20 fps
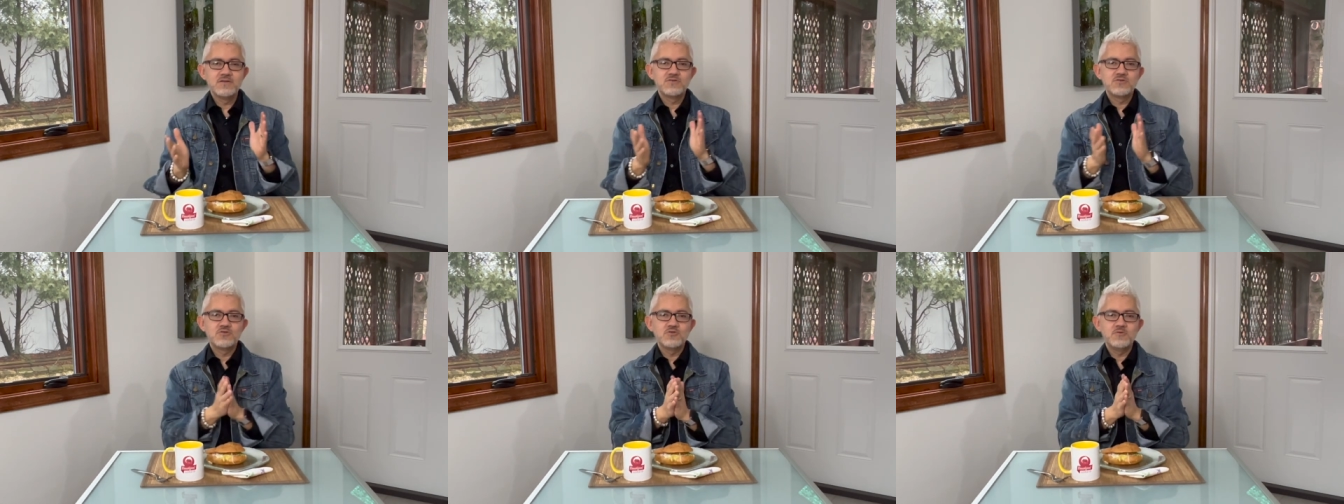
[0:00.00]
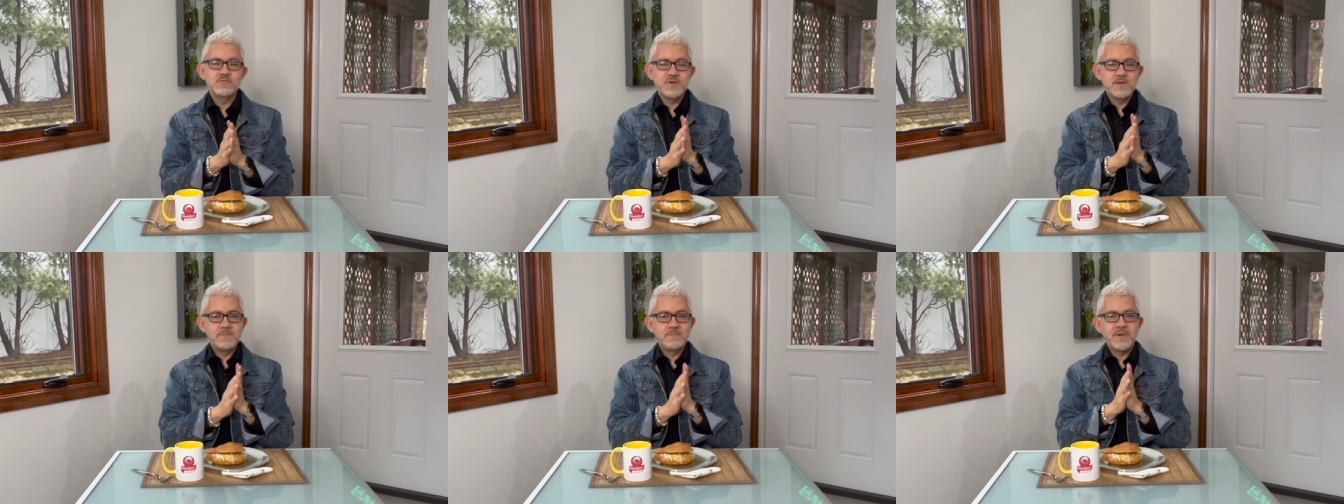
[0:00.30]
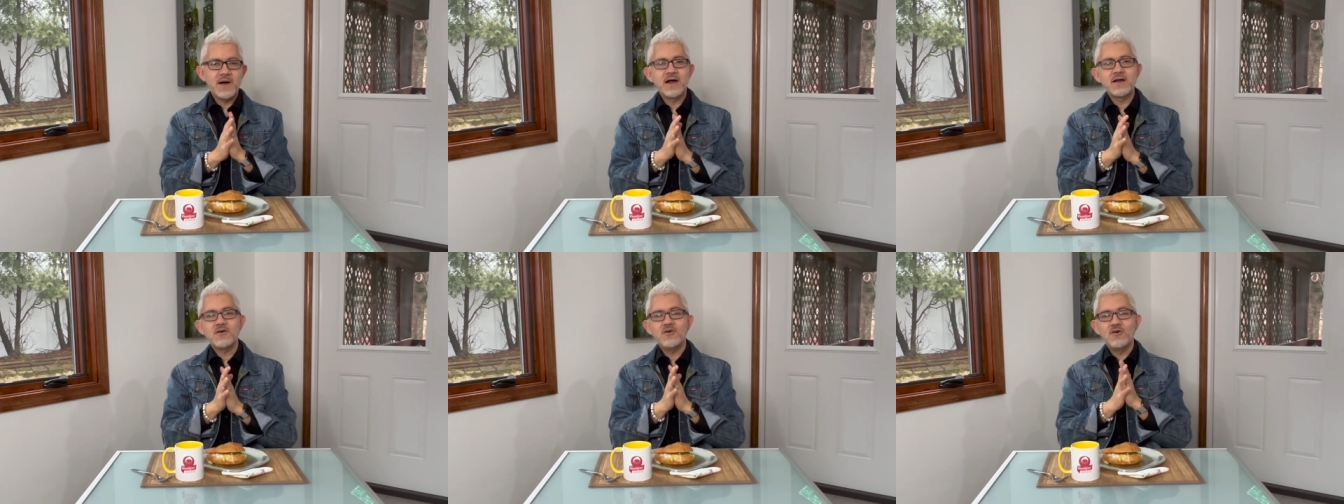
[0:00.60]
to be
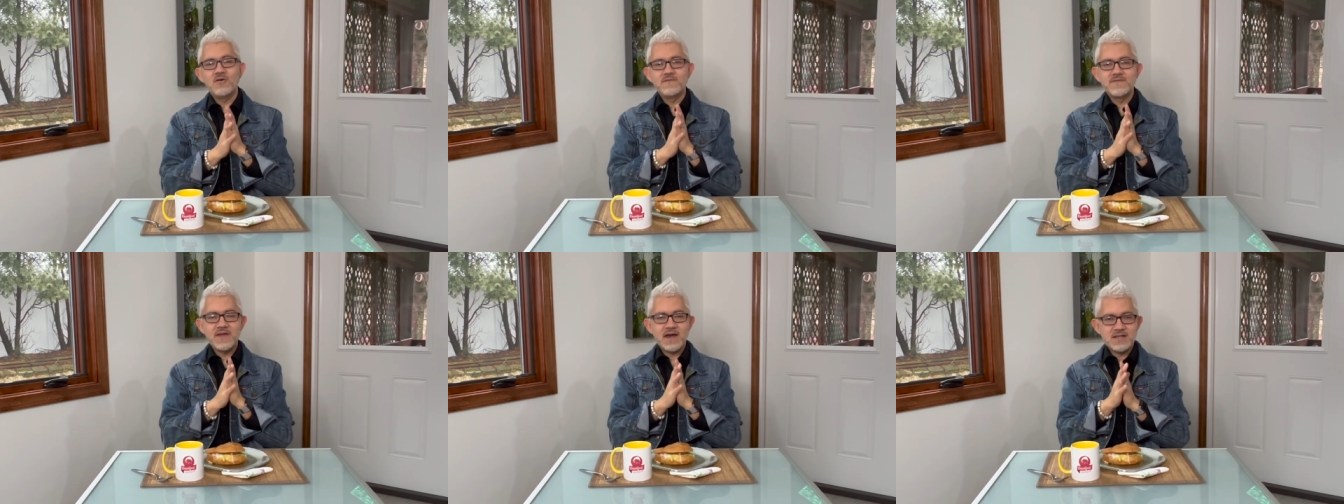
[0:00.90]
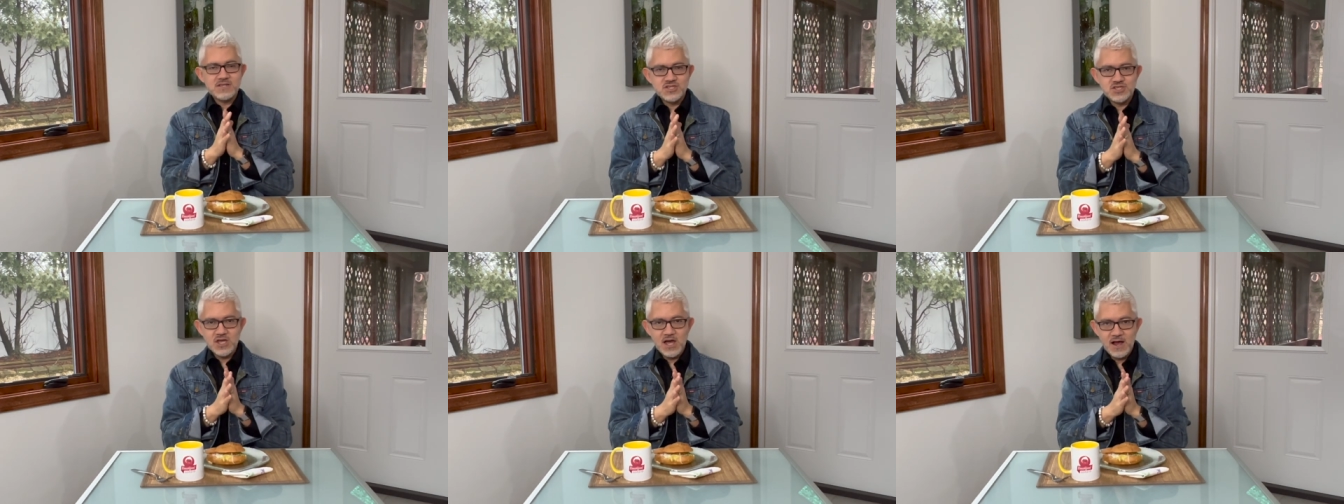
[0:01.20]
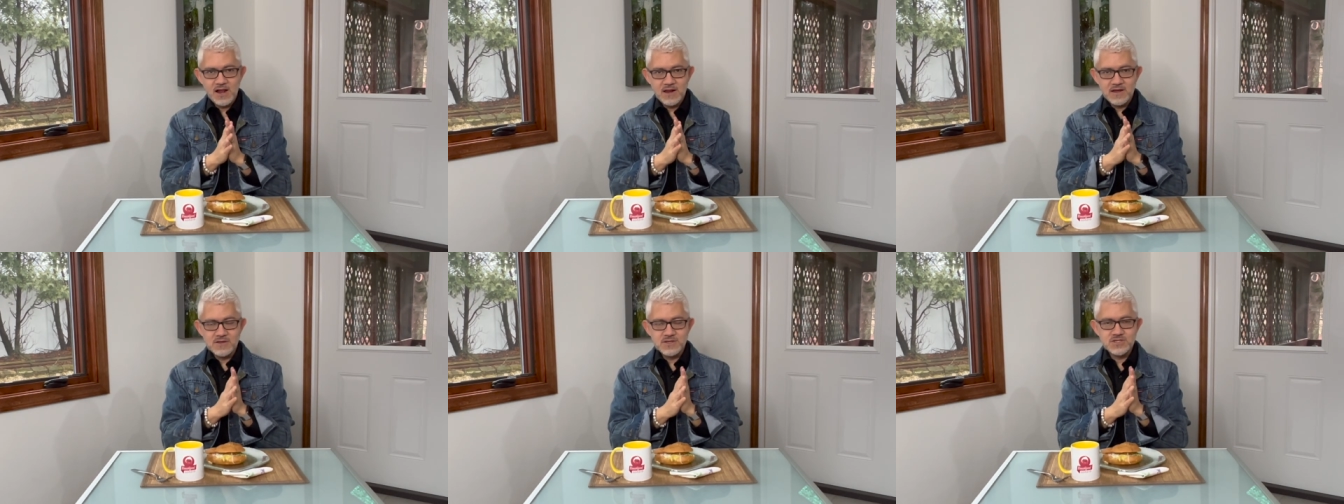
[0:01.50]
part of that
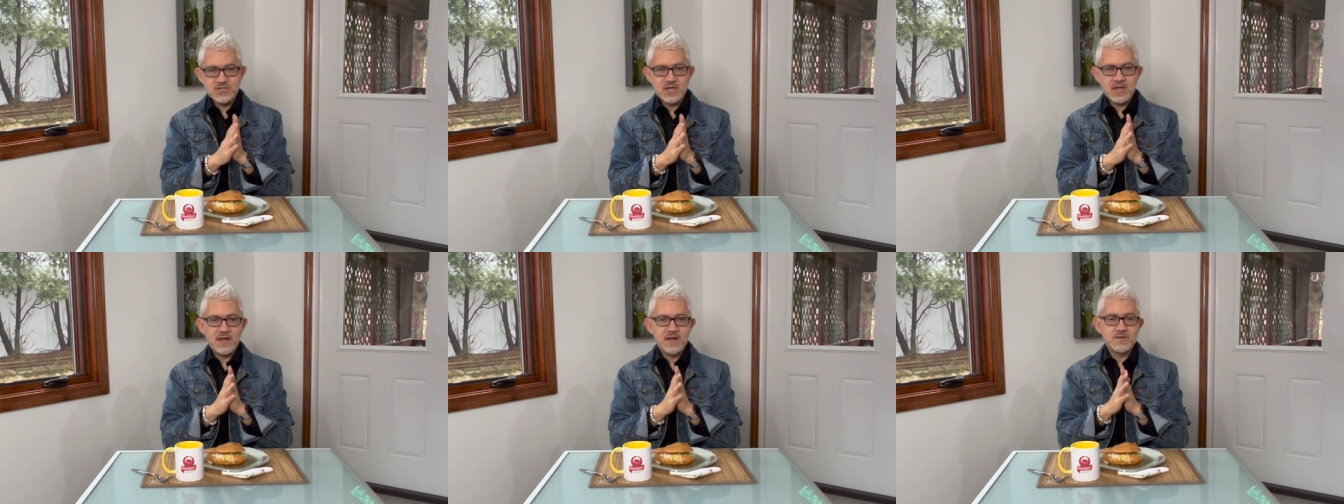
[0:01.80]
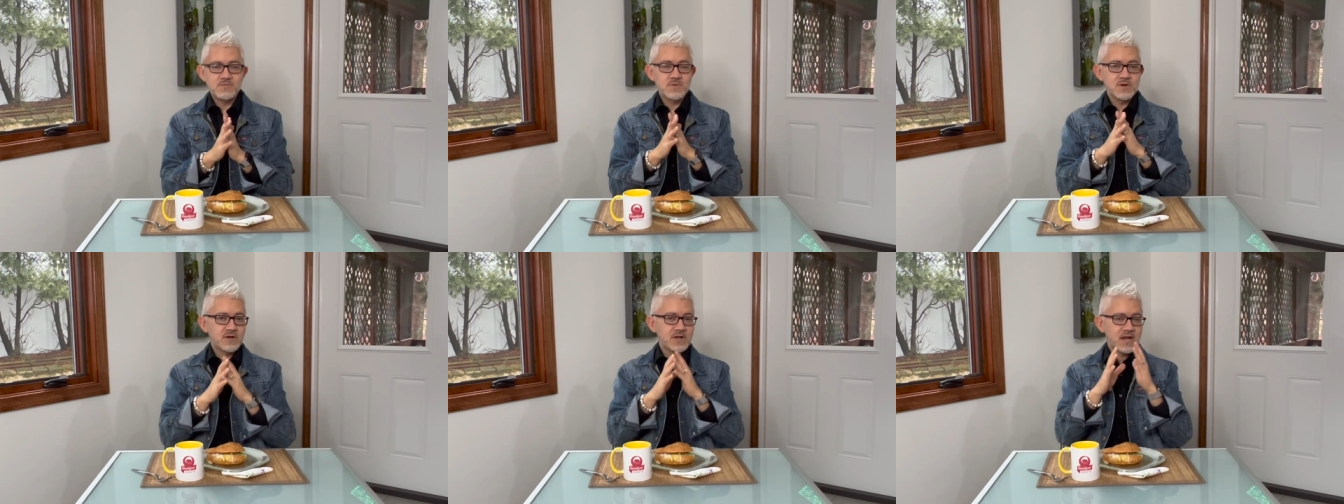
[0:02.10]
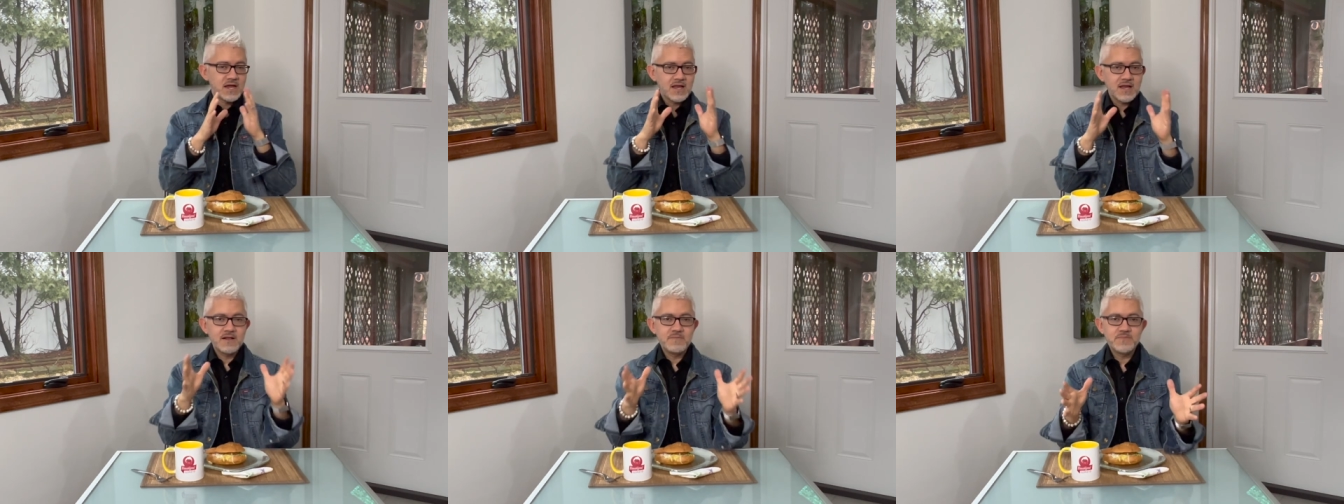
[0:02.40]
challenge. And we're going
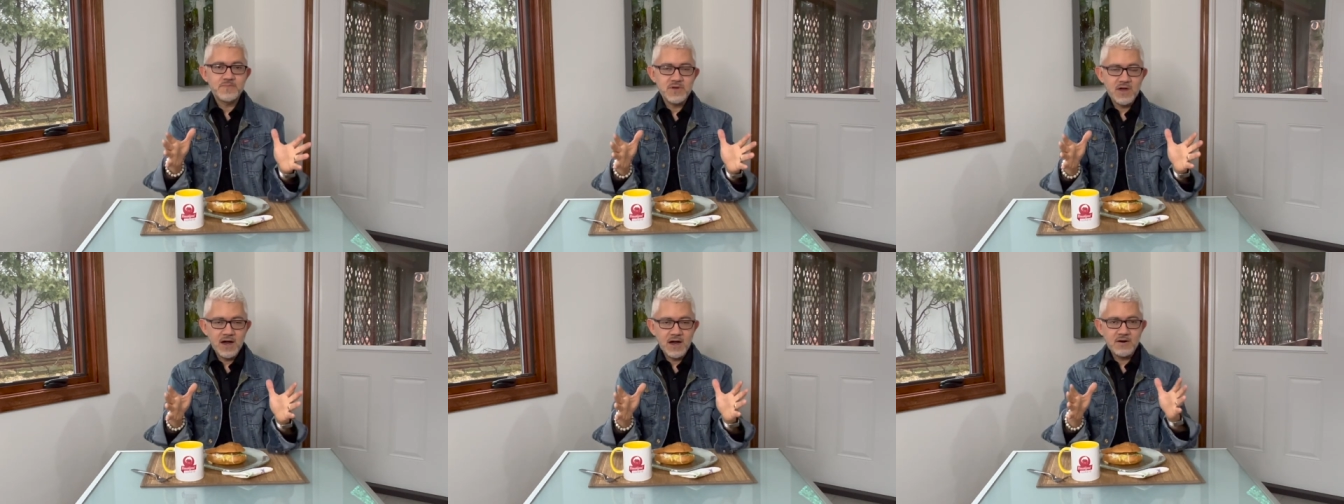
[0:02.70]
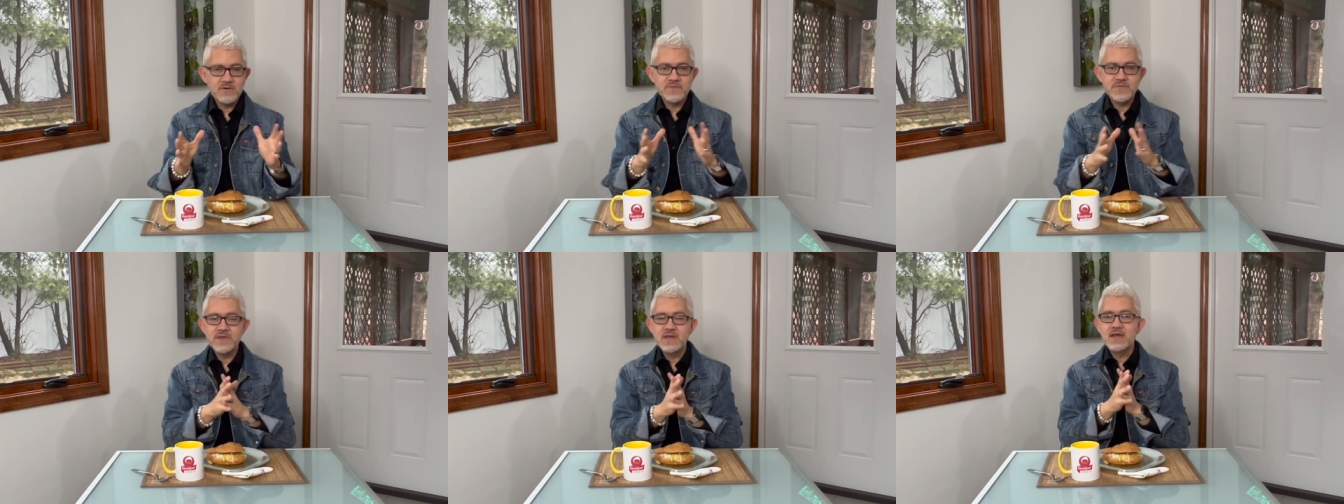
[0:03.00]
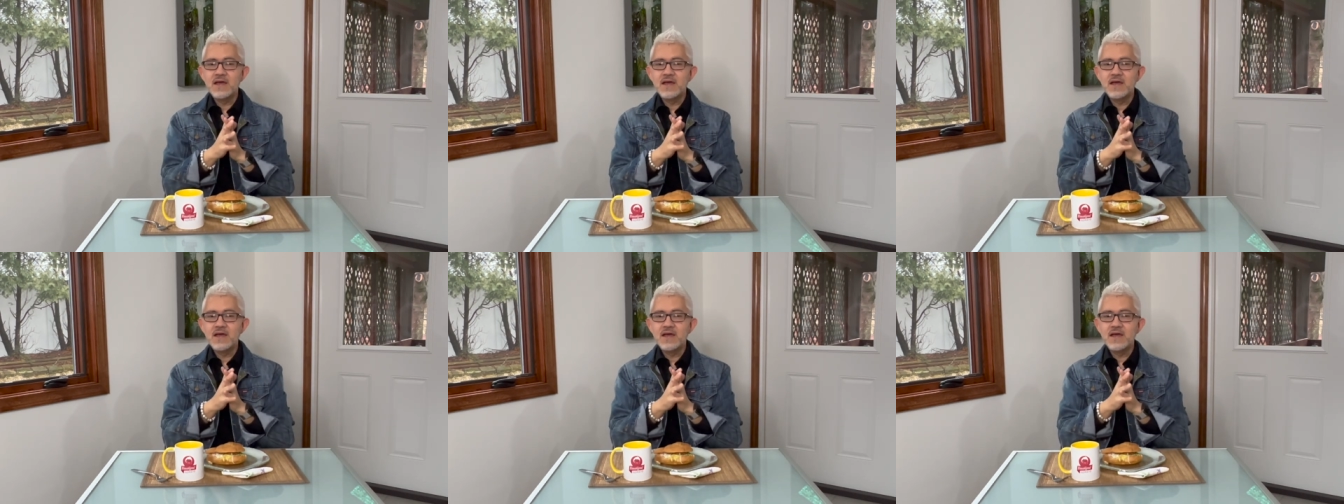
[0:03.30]
to help you out.